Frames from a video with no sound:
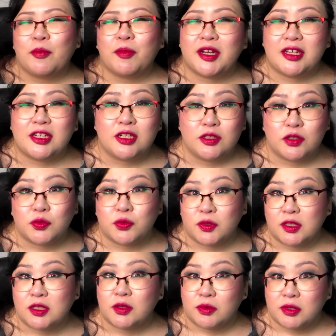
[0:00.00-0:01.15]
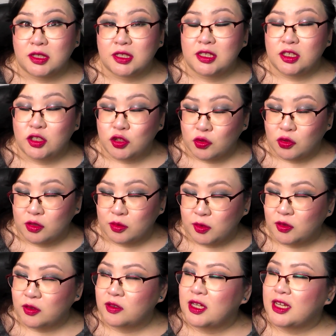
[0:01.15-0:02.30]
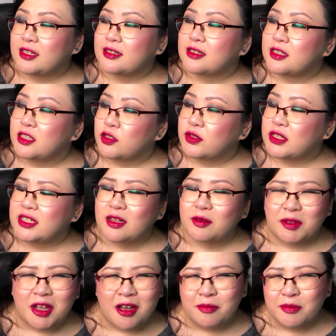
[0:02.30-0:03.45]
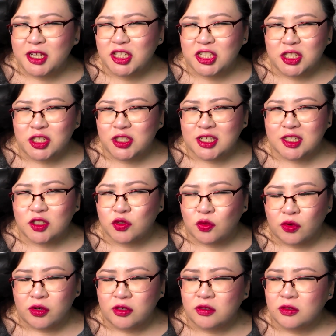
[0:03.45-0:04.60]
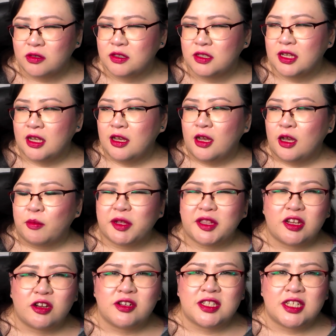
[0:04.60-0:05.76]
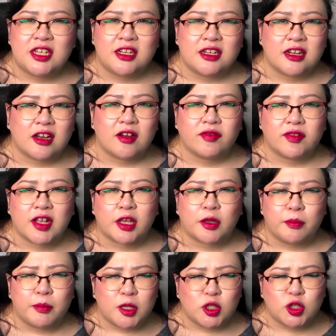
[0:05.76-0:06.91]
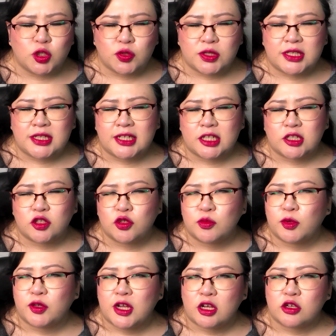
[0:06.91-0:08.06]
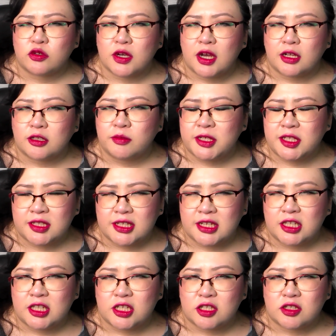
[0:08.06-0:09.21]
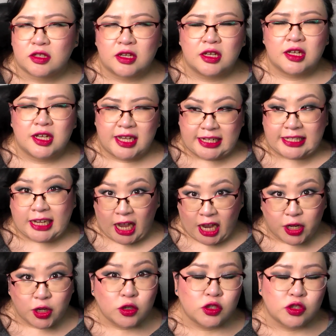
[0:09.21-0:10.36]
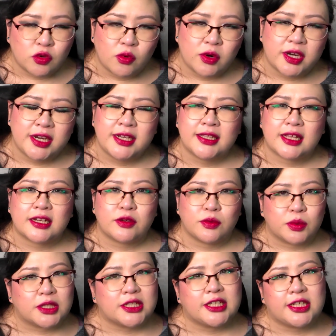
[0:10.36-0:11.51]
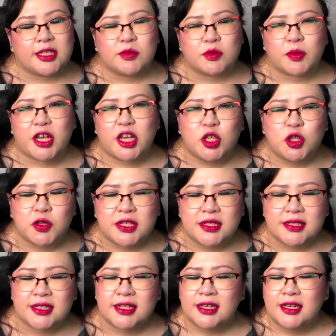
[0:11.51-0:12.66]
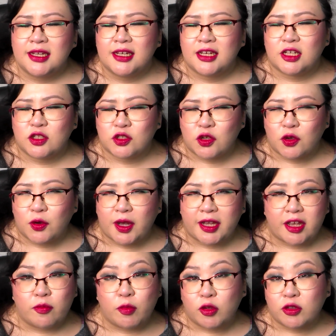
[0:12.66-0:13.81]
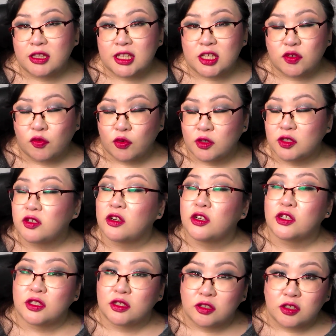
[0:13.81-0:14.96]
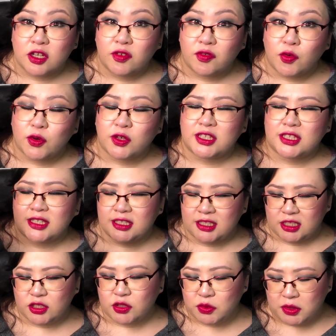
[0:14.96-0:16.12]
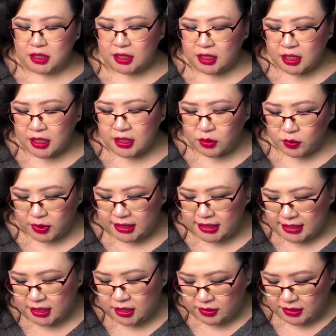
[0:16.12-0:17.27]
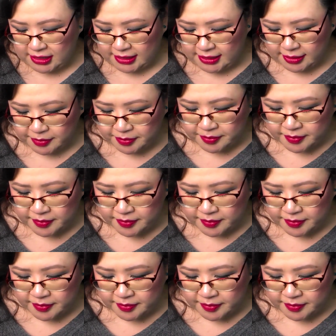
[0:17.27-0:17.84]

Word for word: But it is really, really enjoyable as a series. I'm not much into historicals, but there is enough like mystery and supernatural elements in this entire story that it really keeps my interest. And so I gave both of these four stars. Looking forward to continuing with the series.